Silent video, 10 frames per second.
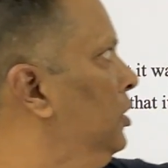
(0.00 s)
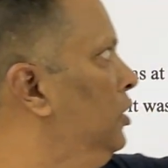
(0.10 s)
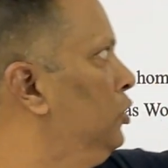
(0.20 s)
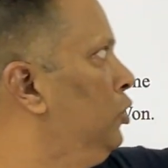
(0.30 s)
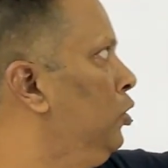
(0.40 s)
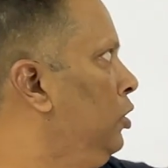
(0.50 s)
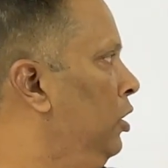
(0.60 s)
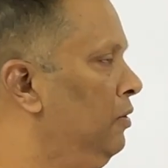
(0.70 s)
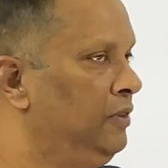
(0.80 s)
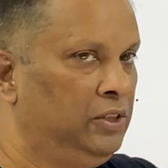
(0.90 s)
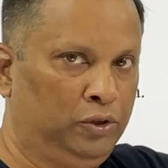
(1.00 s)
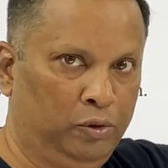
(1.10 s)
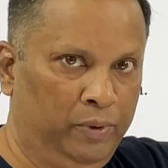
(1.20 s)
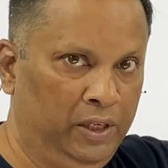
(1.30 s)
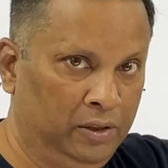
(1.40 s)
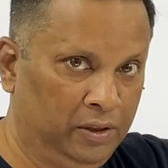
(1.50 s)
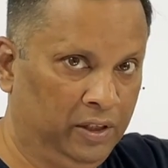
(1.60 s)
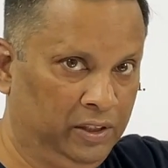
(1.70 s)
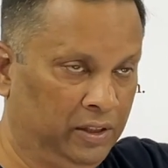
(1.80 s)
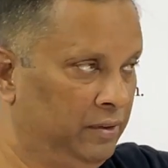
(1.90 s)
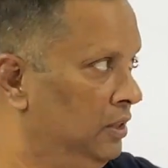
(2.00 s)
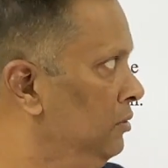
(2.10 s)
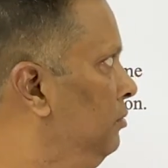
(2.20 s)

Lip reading: So total of this should be 37.